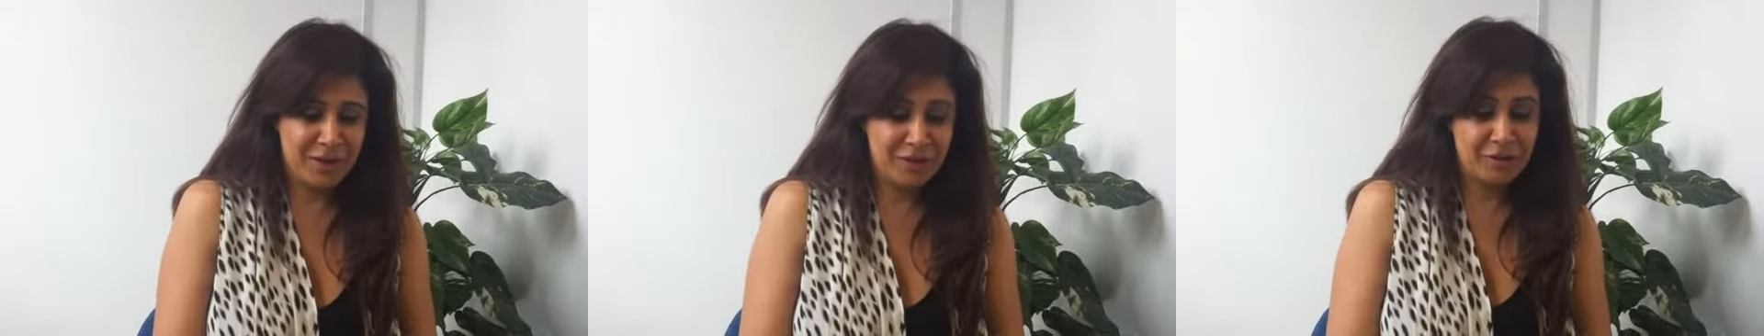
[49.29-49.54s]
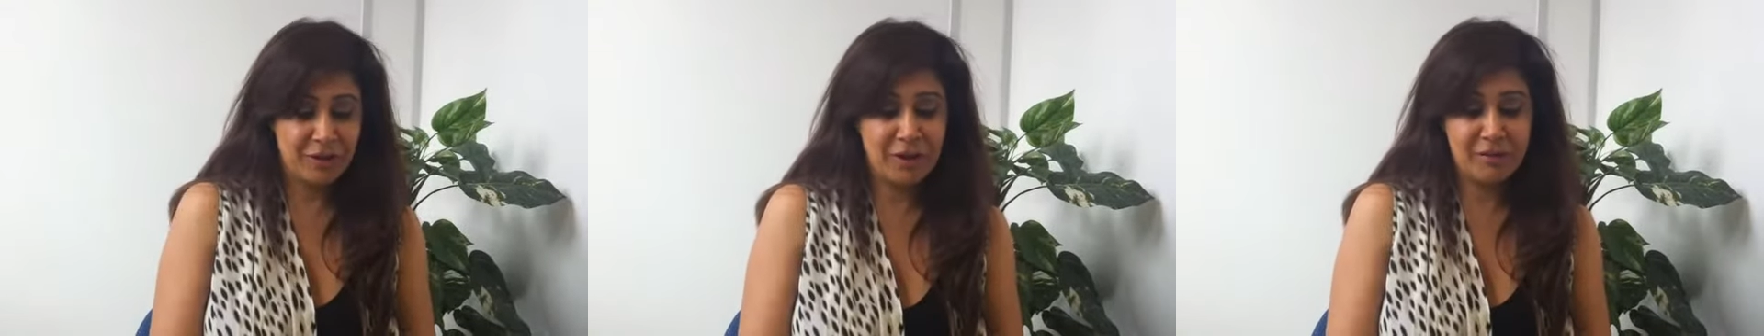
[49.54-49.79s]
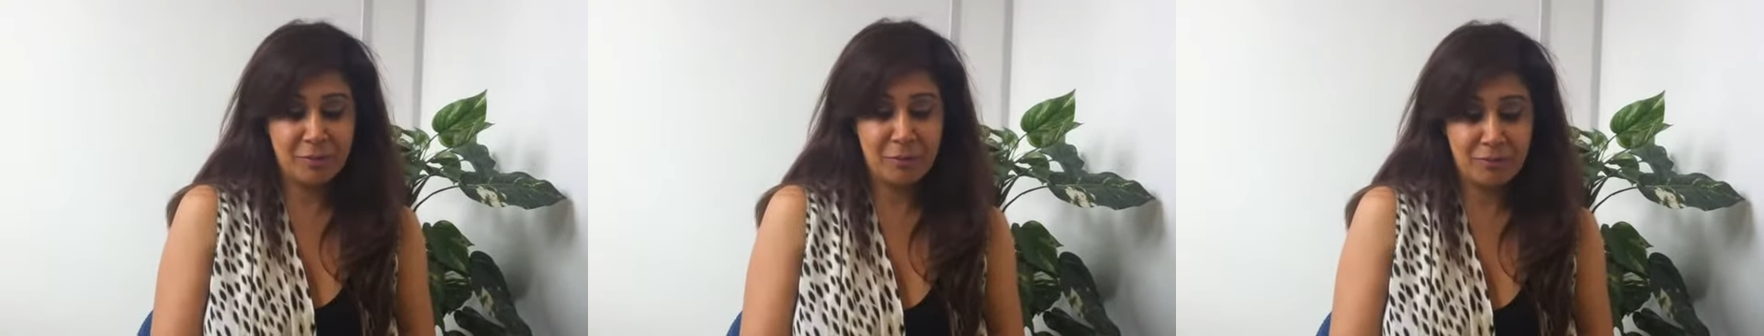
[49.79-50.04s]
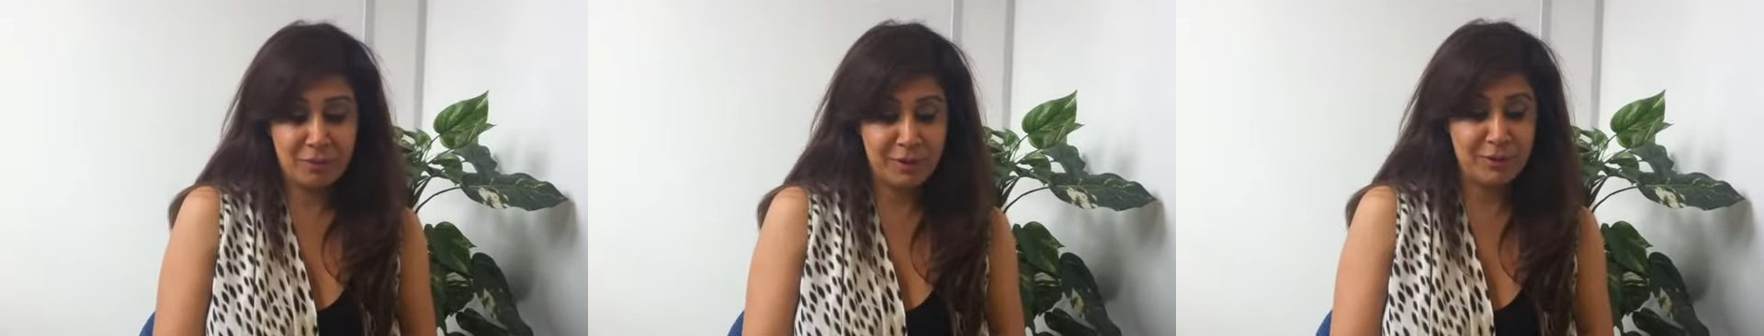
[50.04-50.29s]
Actually, I
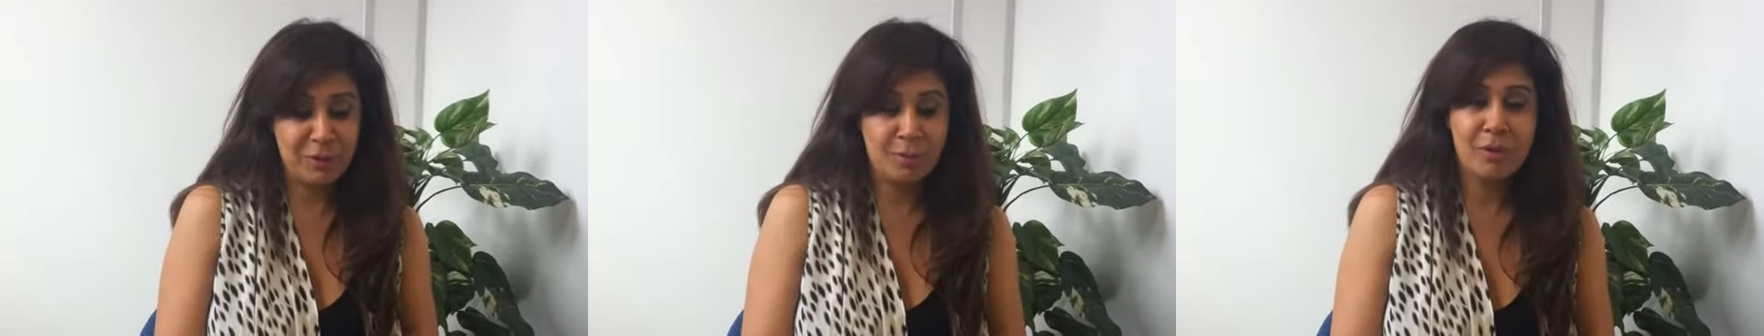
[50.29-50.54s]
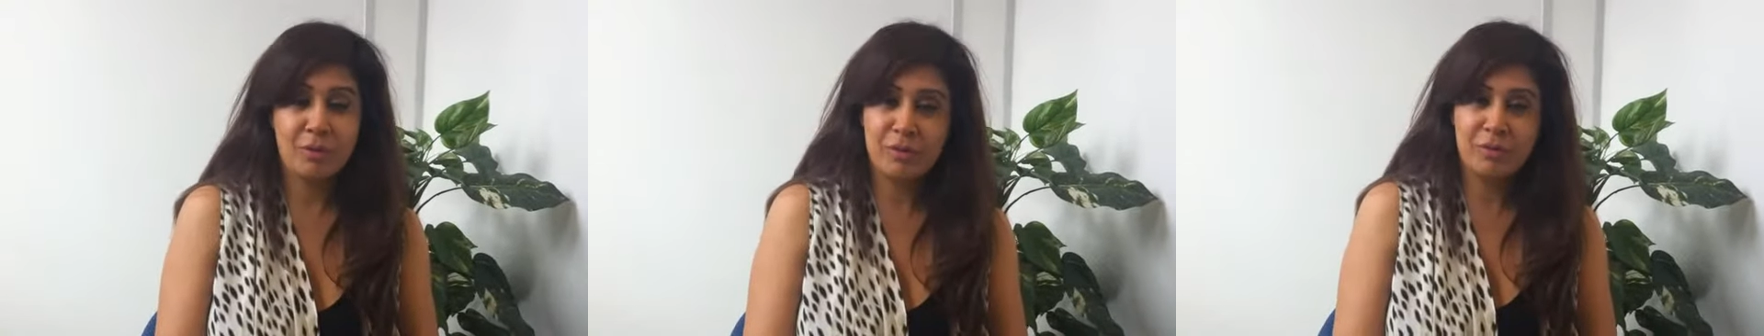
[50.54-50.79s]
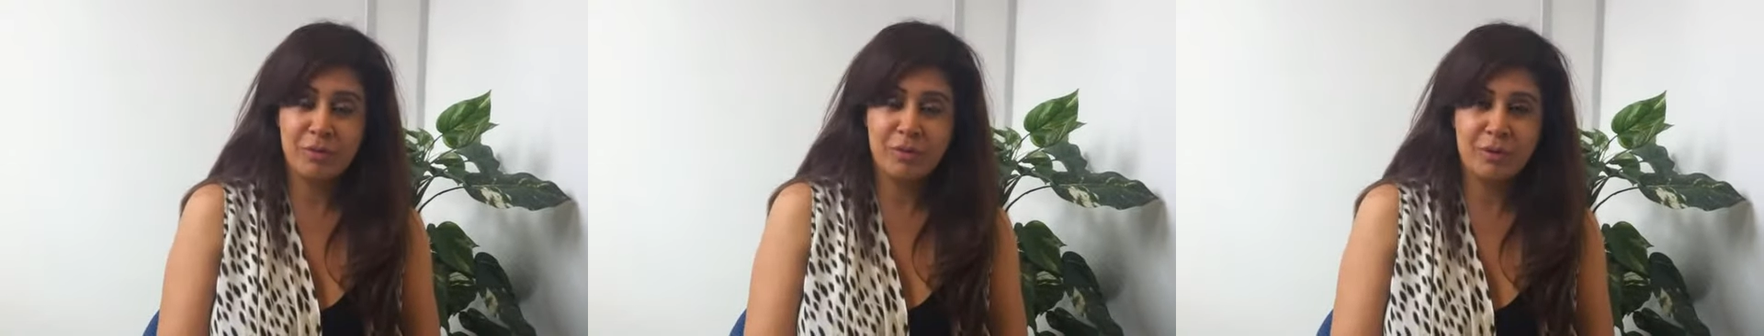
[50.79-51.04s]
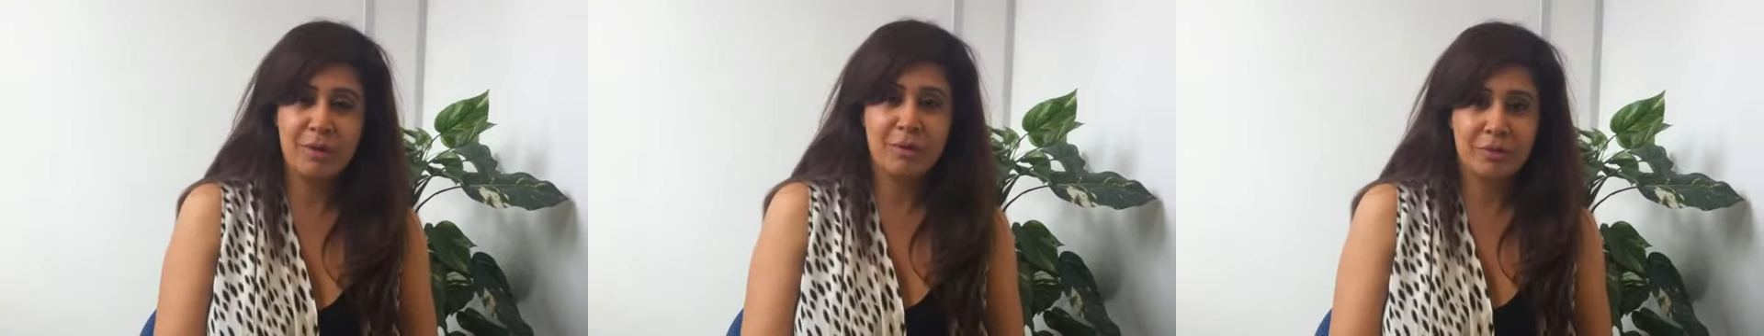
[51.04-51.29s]
haven't felt so positive for
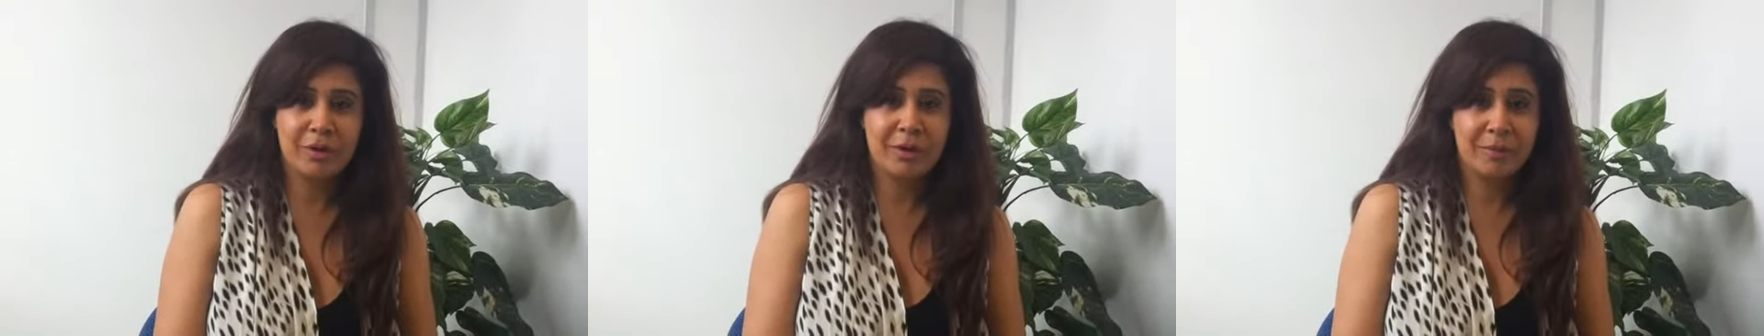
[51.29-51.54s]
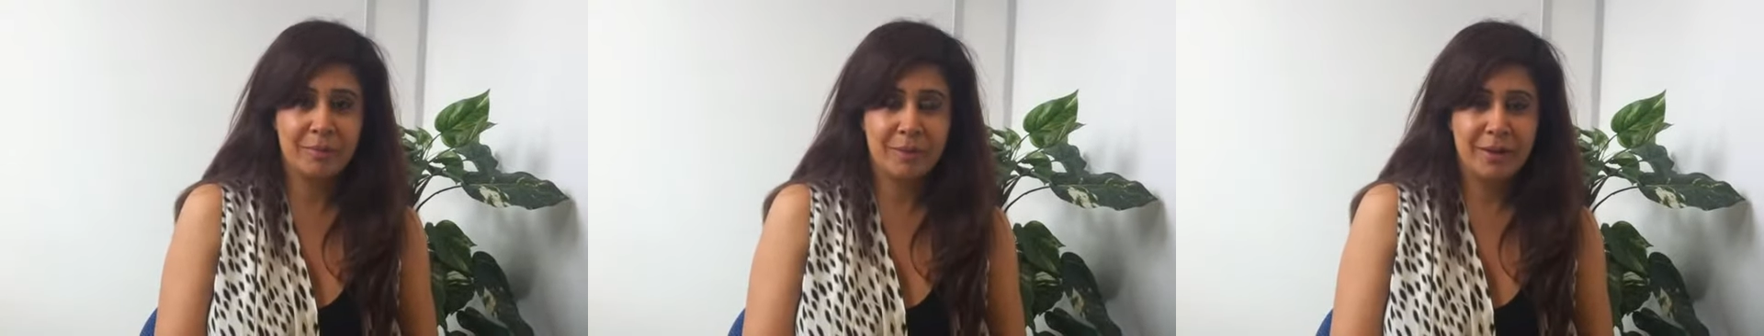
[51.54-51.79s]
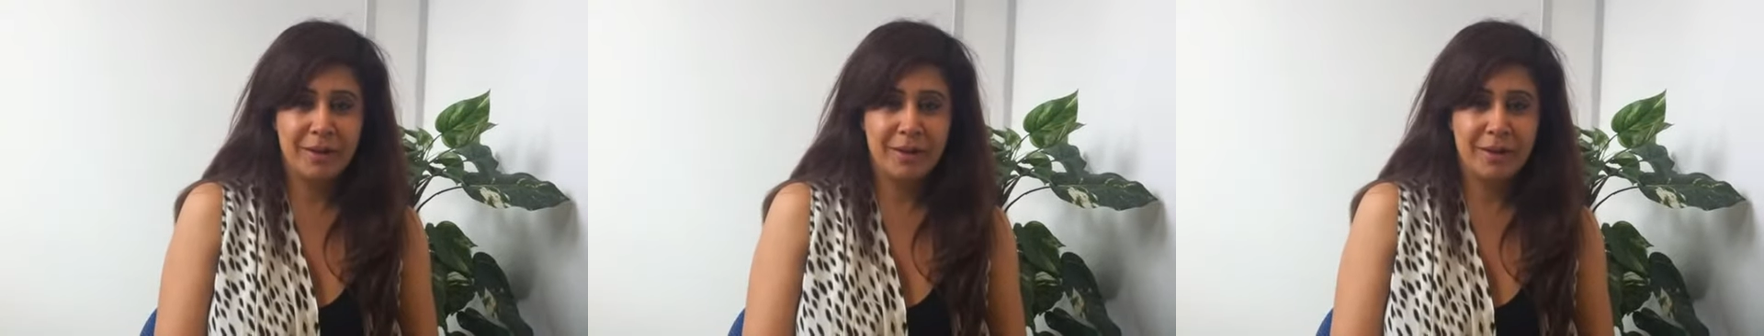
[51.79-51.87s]
a long time.